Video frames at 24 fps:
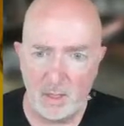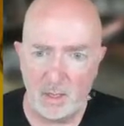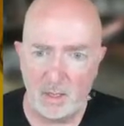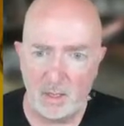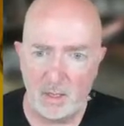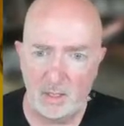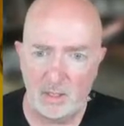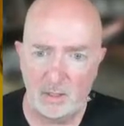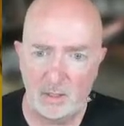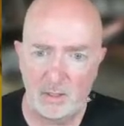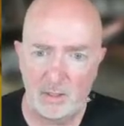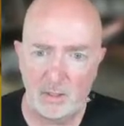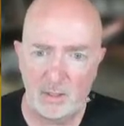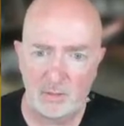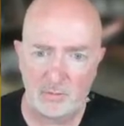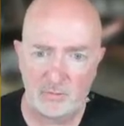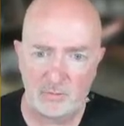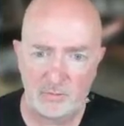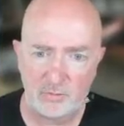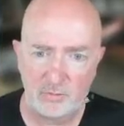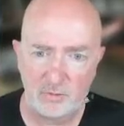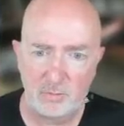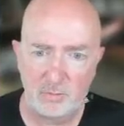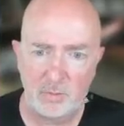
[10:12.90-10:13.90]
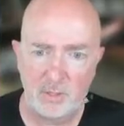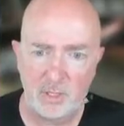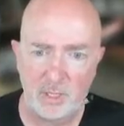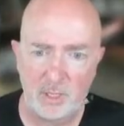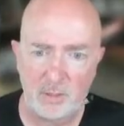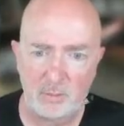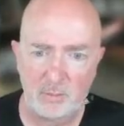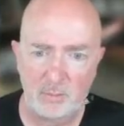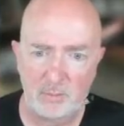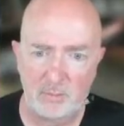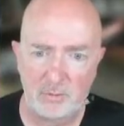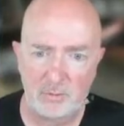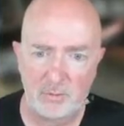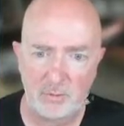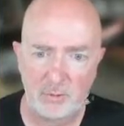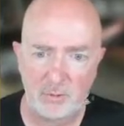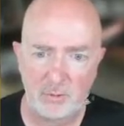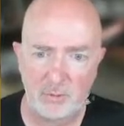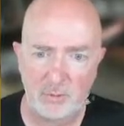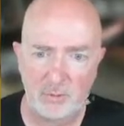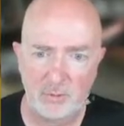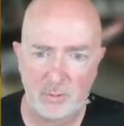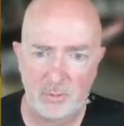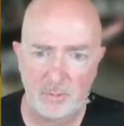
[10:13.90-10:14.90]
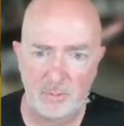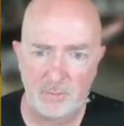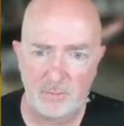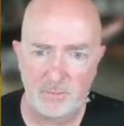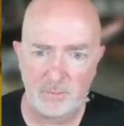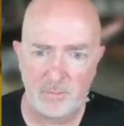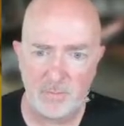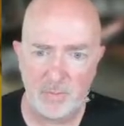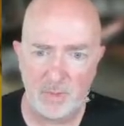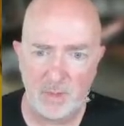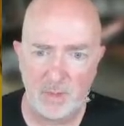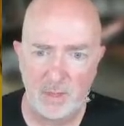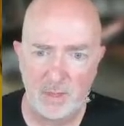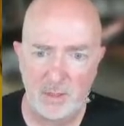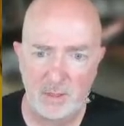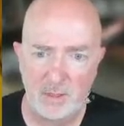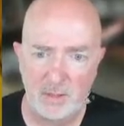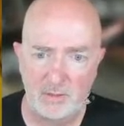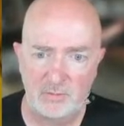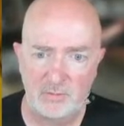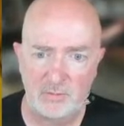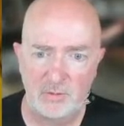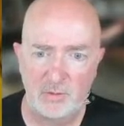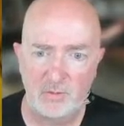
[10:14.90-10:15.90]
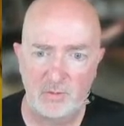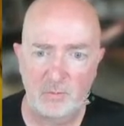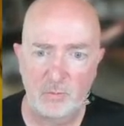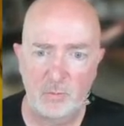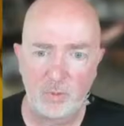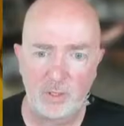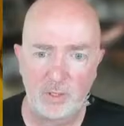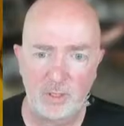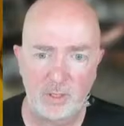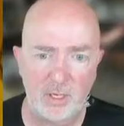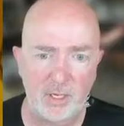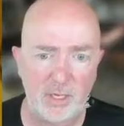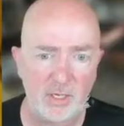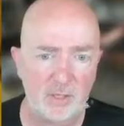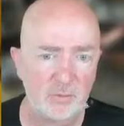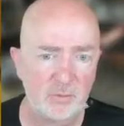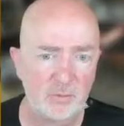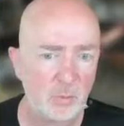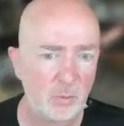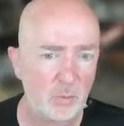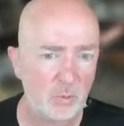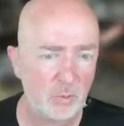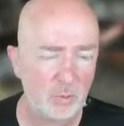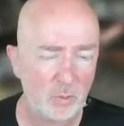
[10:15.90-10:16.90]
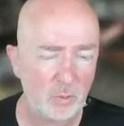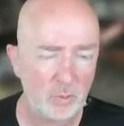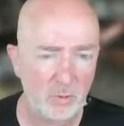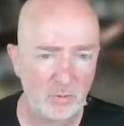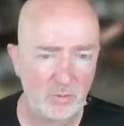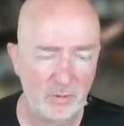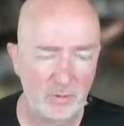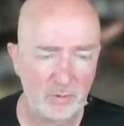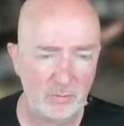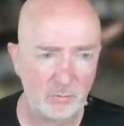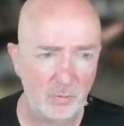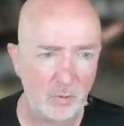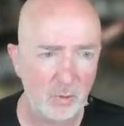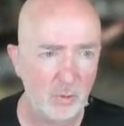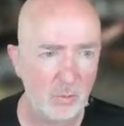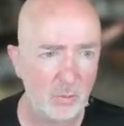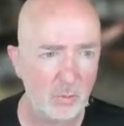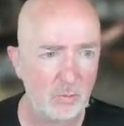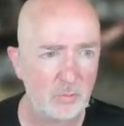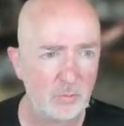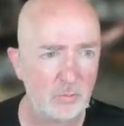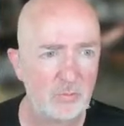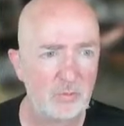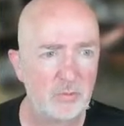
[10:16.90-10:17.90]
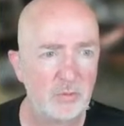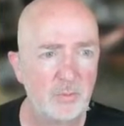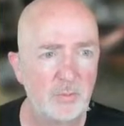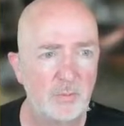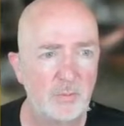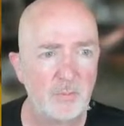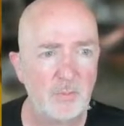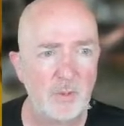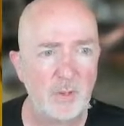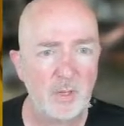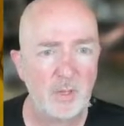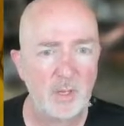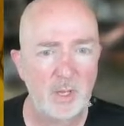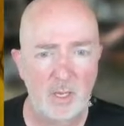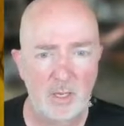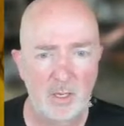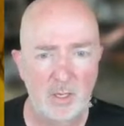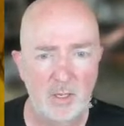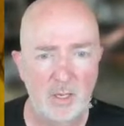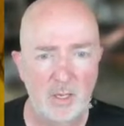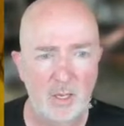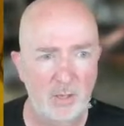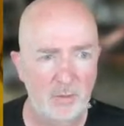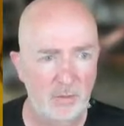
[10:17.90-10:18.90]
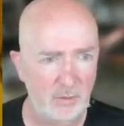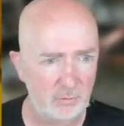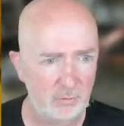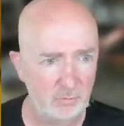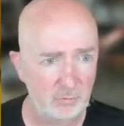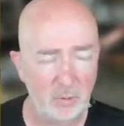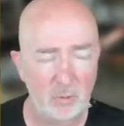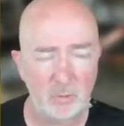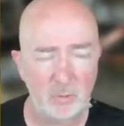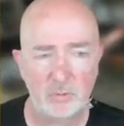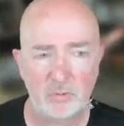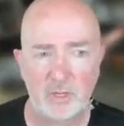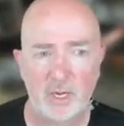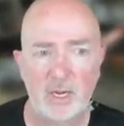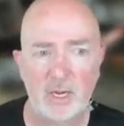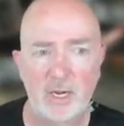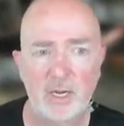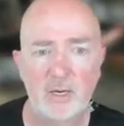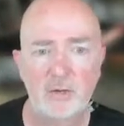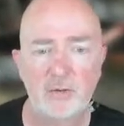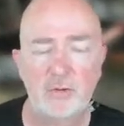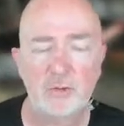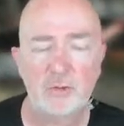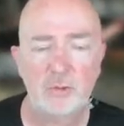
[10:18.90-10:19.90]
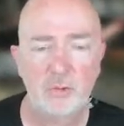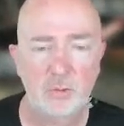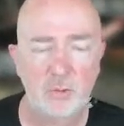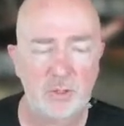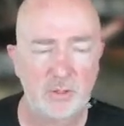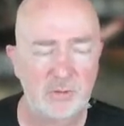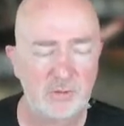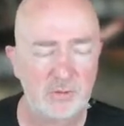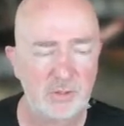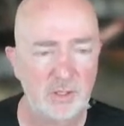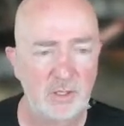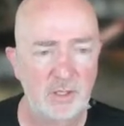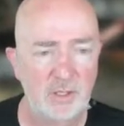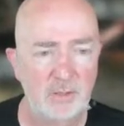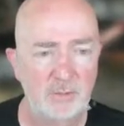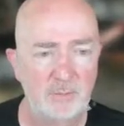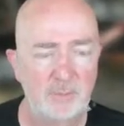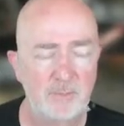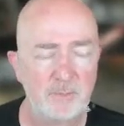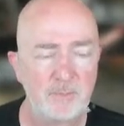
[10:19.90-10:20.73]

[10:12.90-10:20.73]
I should be able to, let's see if we can export all of these rows out to Excel.